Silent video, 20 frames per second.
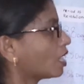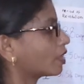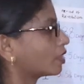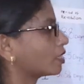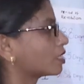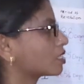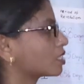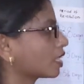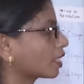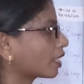
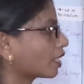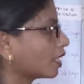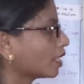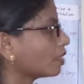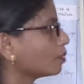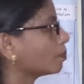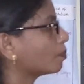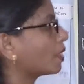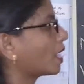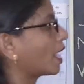The
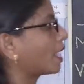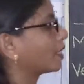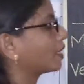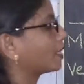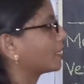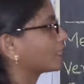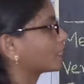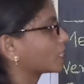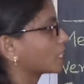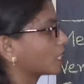second
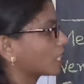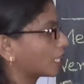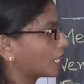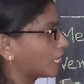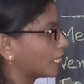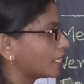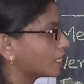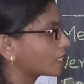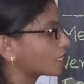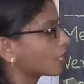planet
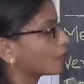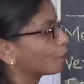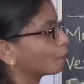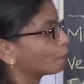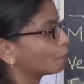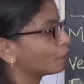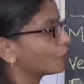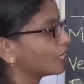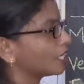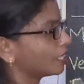is
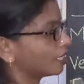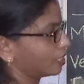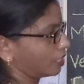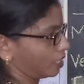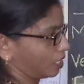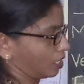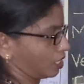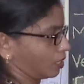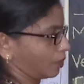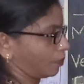
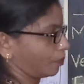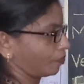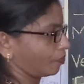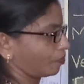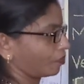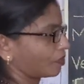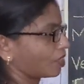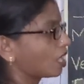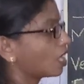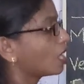Venus.
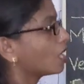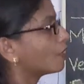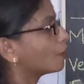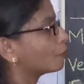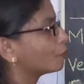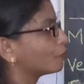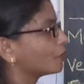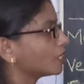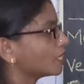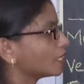
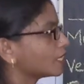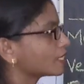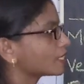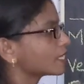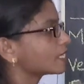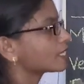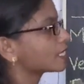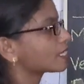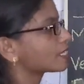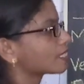Venus
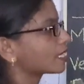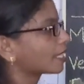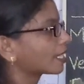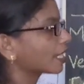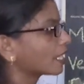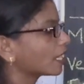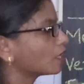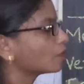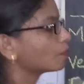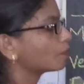is the
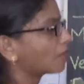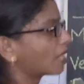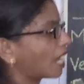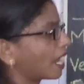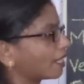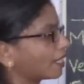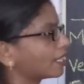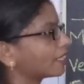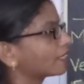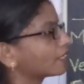second
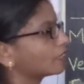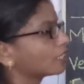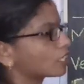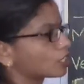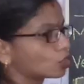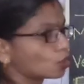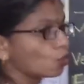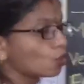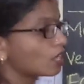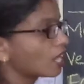planet in the
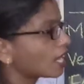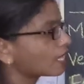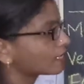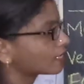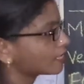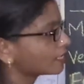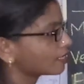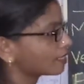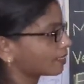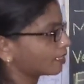solar
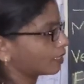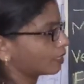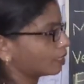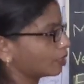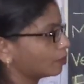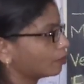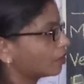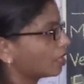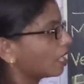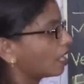
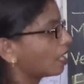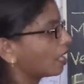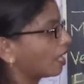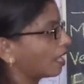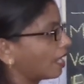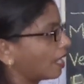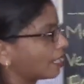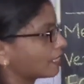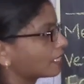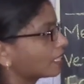system
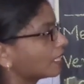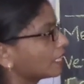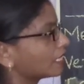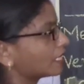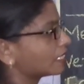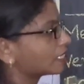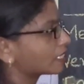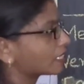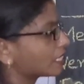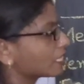and
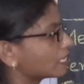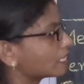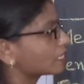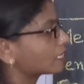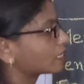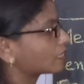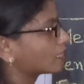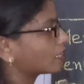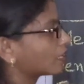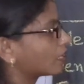it
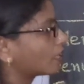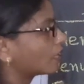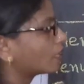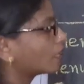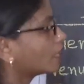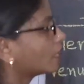is the